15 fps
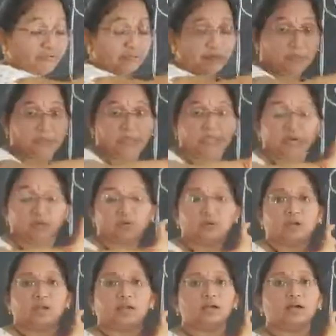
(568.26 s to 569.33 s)
of the pin
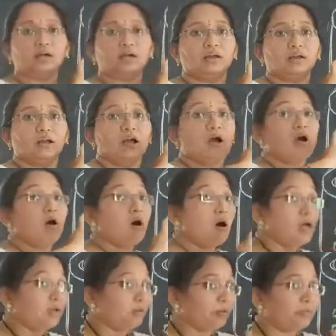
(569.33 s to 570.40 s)
holder,
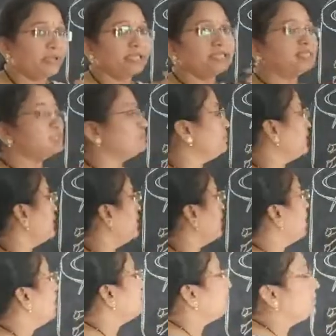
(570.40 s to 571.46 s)
all pins may
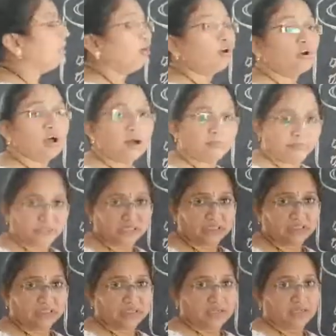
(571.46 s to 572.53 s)
not be
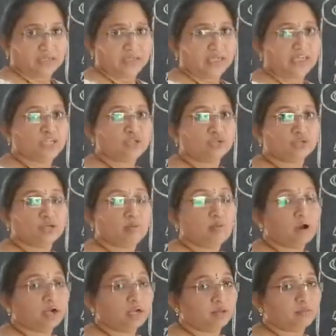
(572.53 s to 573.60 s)
dropped into the
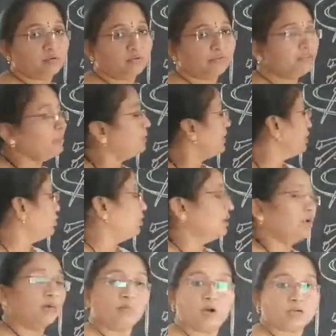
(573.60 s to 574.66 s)
bottom of the pin
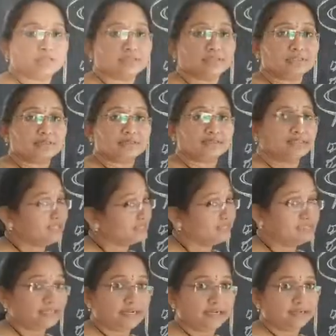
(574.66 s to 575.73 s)
holder box.
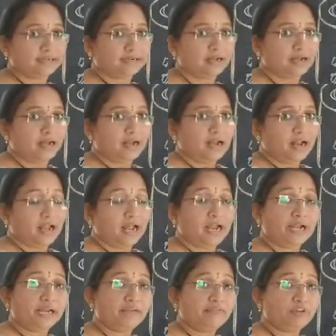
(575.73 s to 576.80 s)
Isn't it?
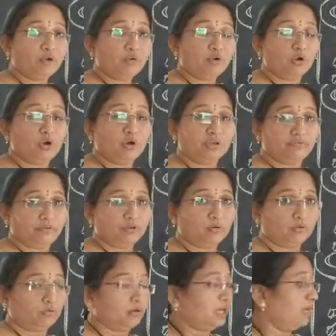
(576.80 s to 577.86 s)
And if you
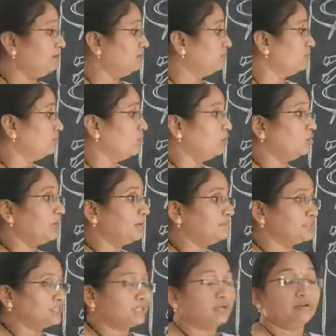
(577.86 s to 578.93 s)
want to
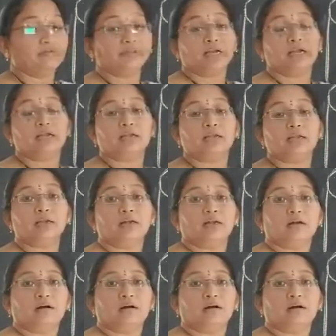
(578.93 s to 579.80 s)
observe that